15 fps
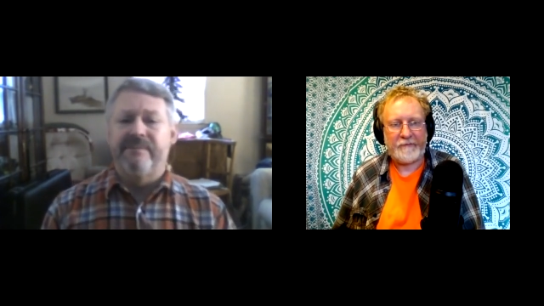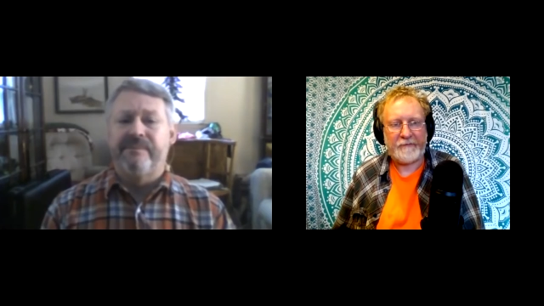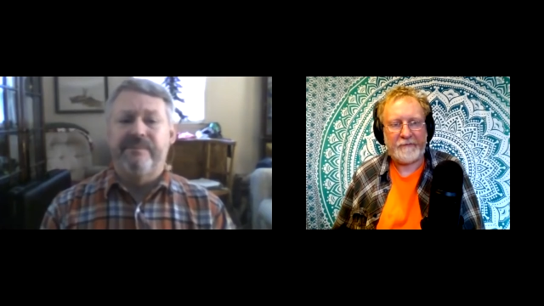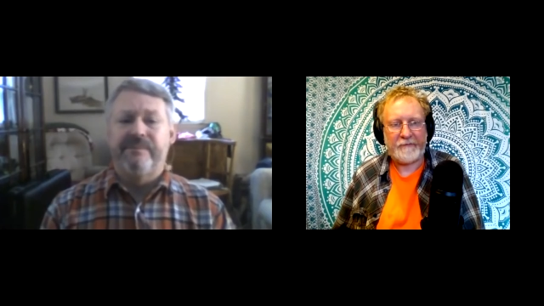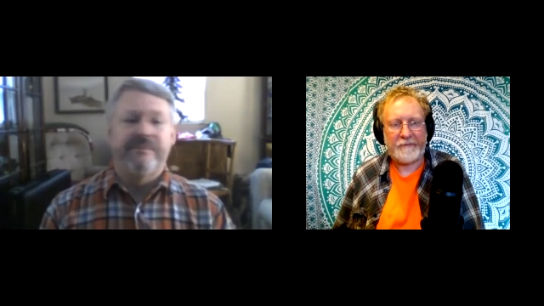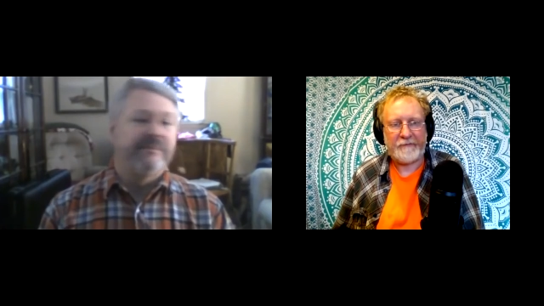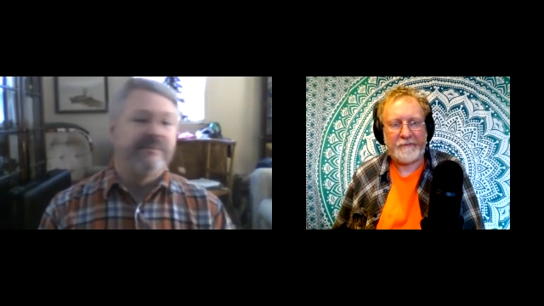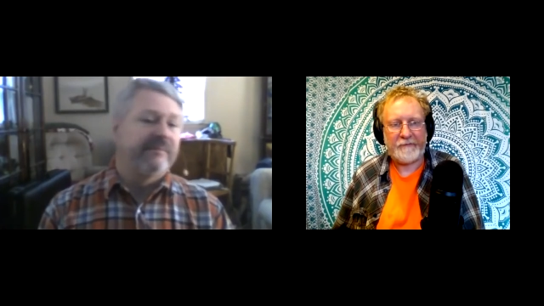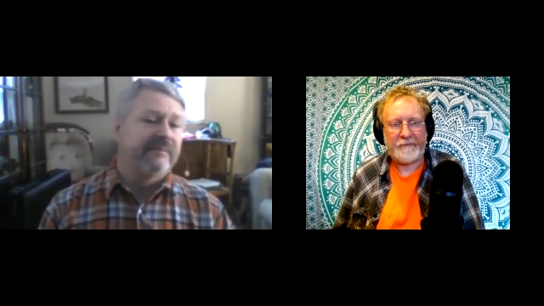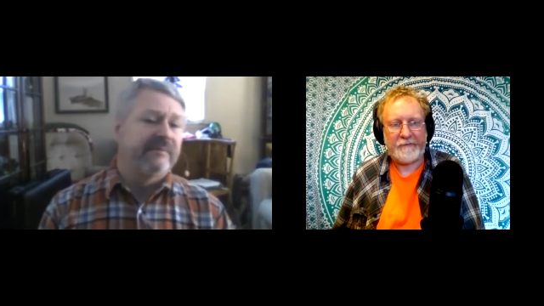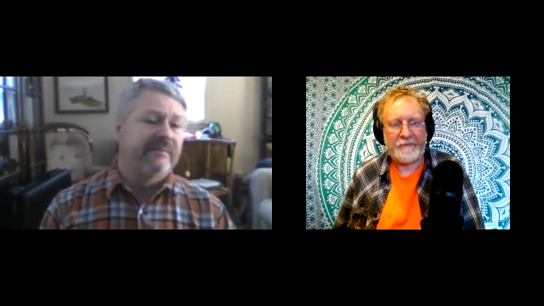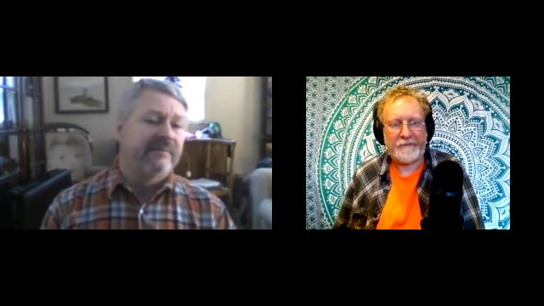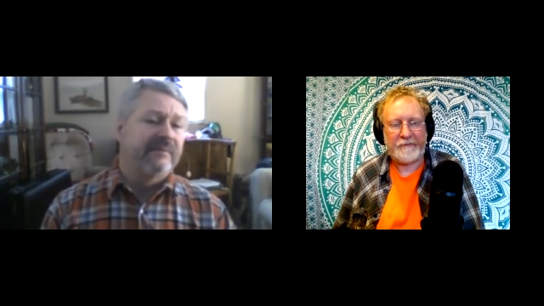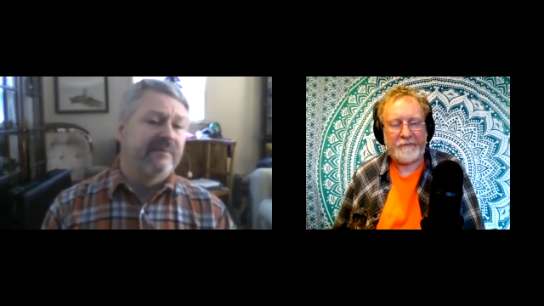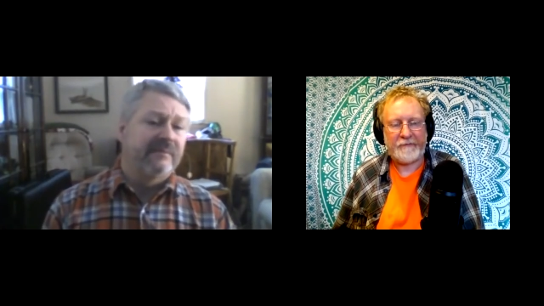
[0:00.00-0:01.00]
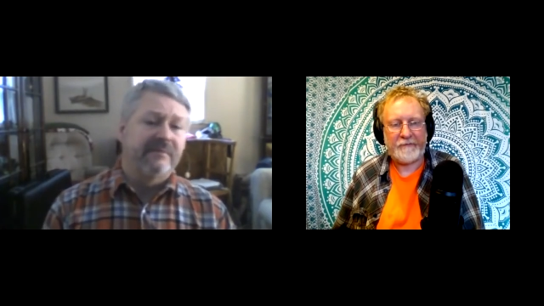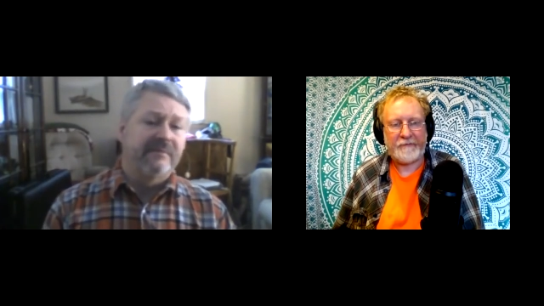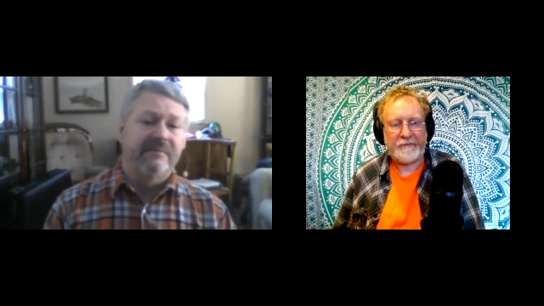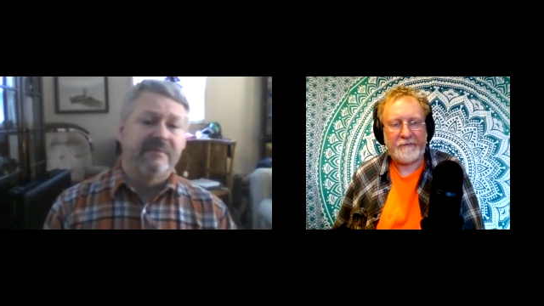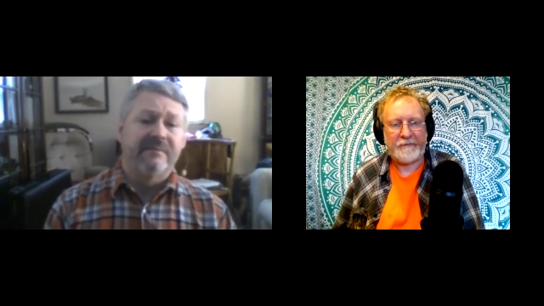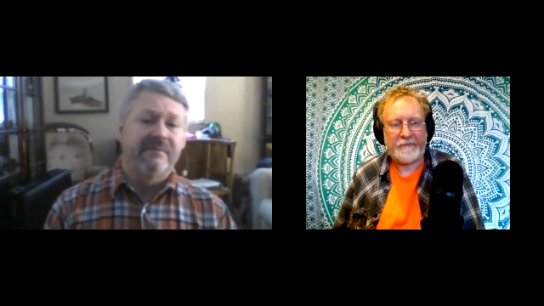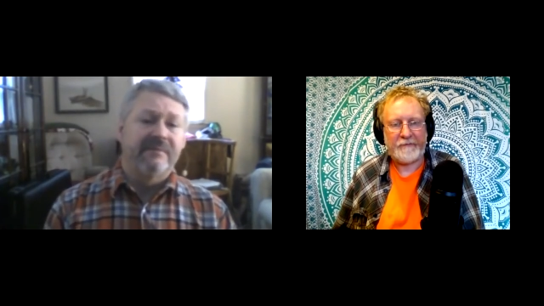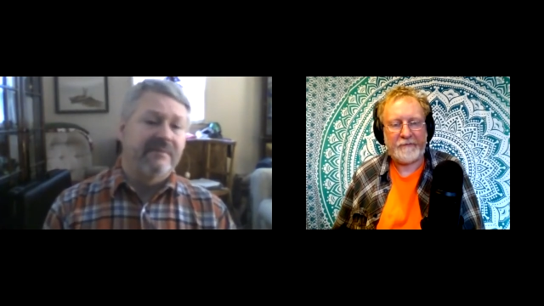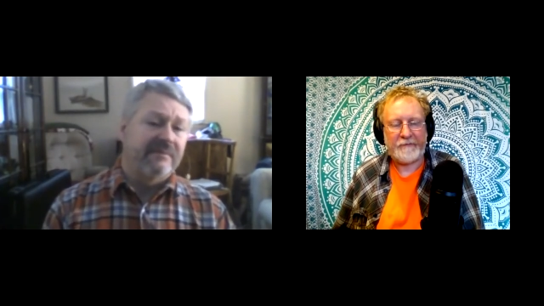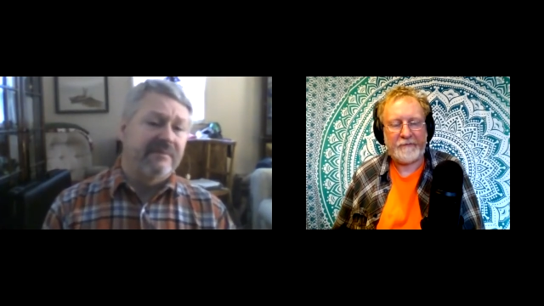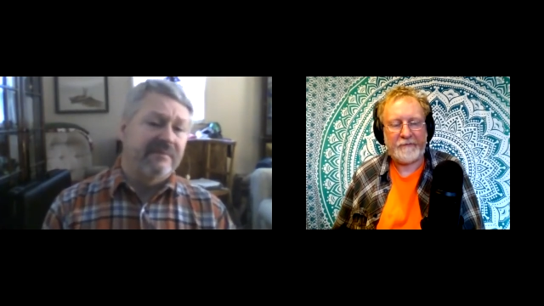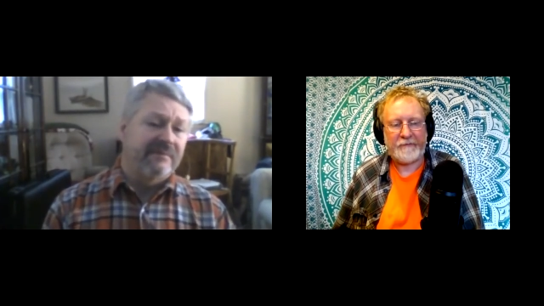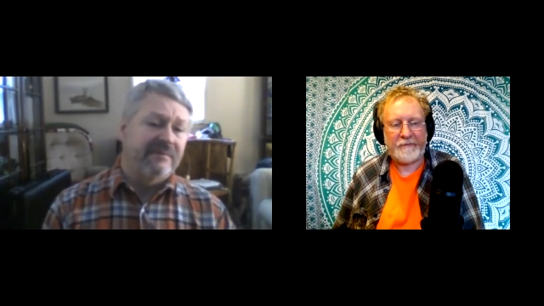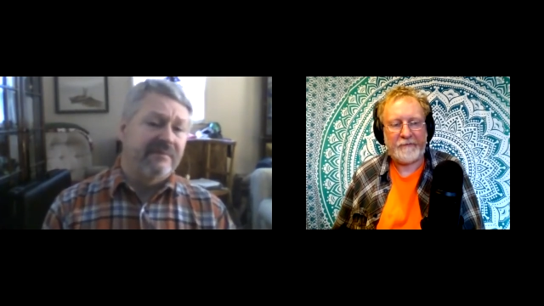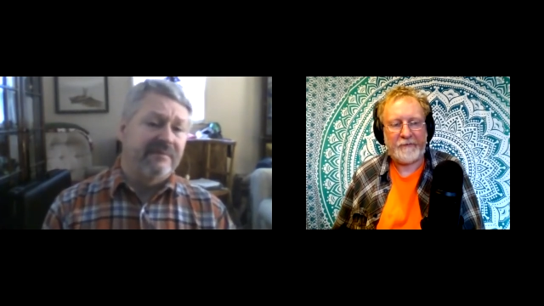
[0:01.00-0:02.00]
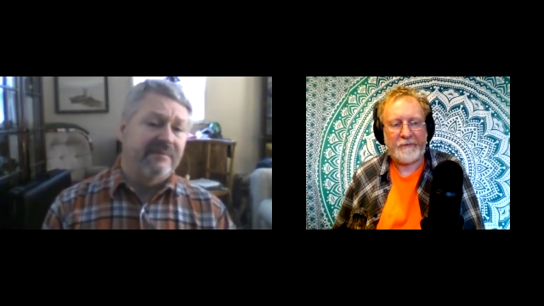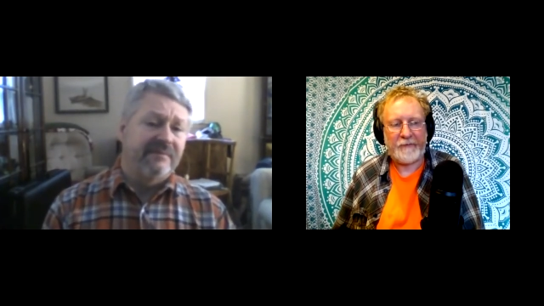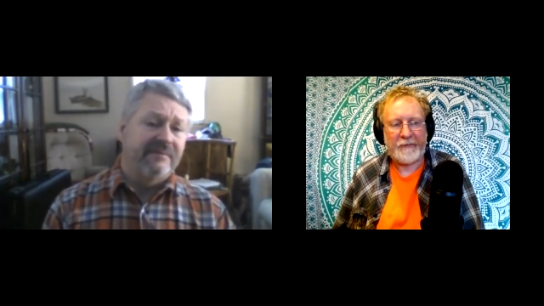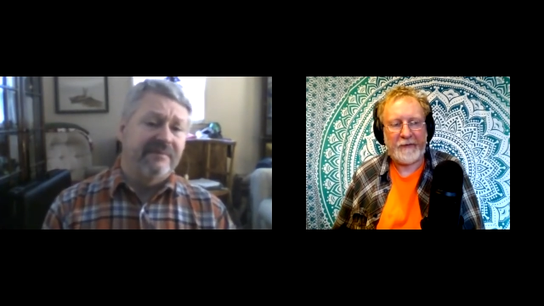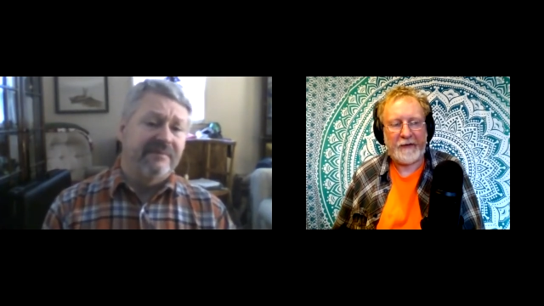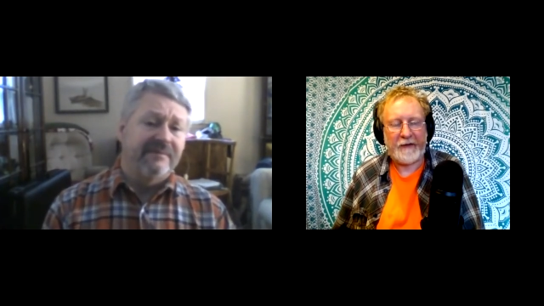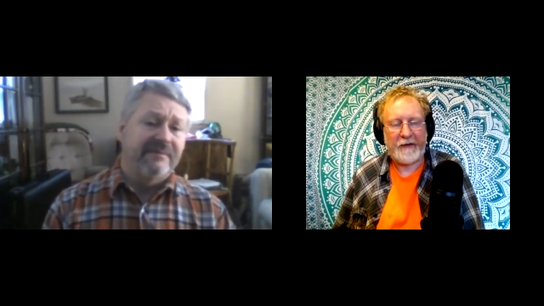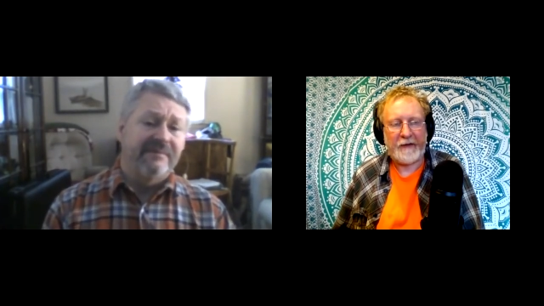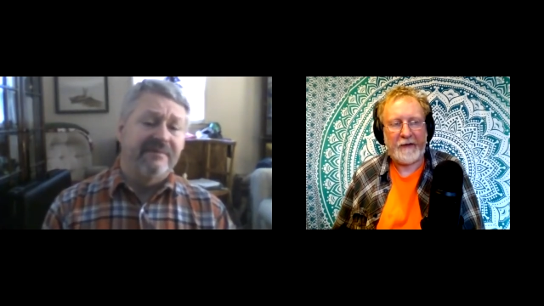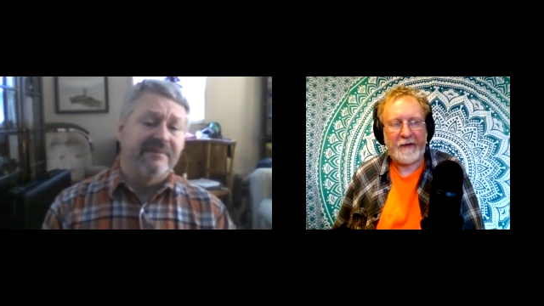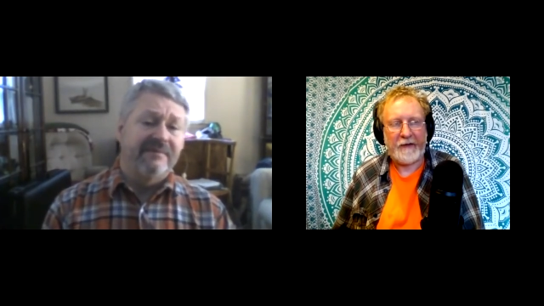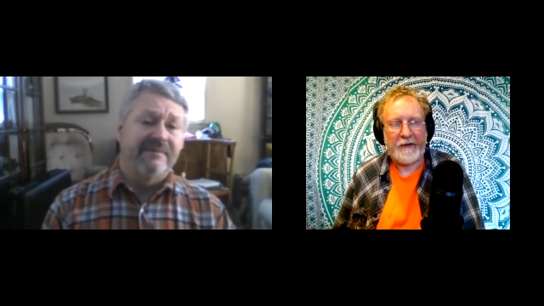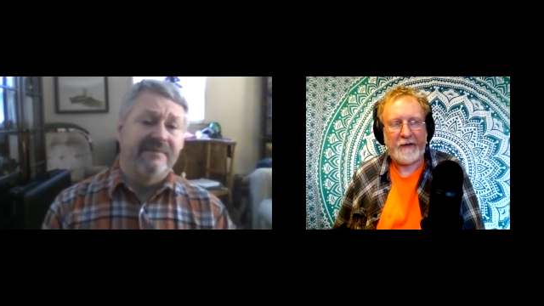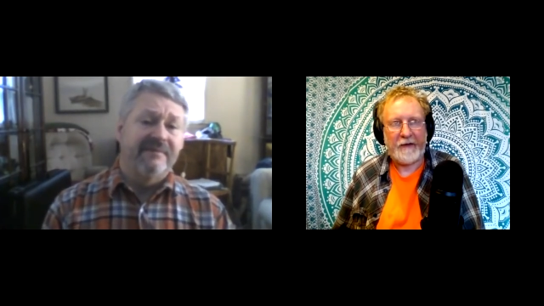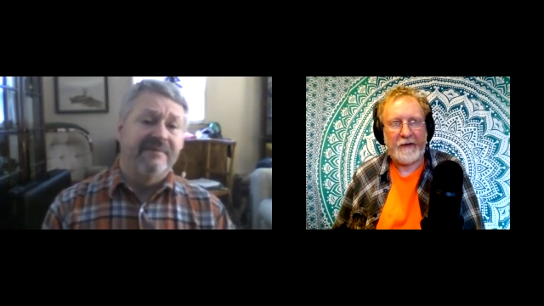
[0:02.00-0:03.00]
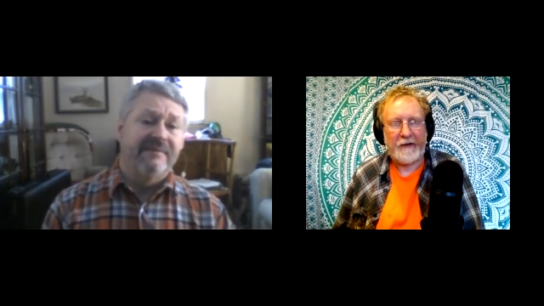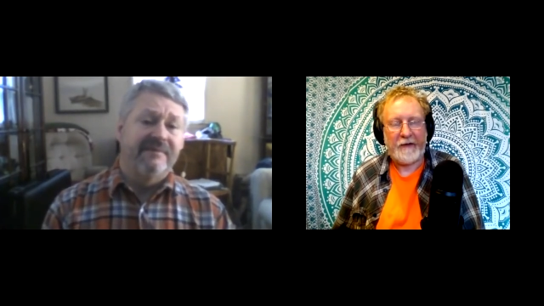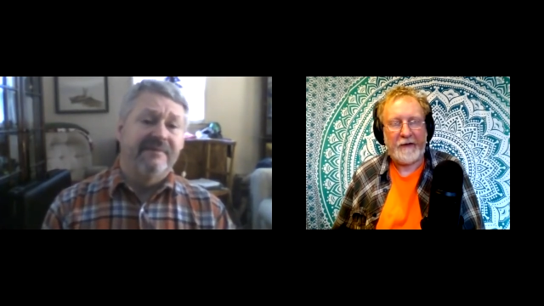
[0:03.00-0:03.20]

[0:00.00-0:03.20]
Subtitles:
(no one is talking)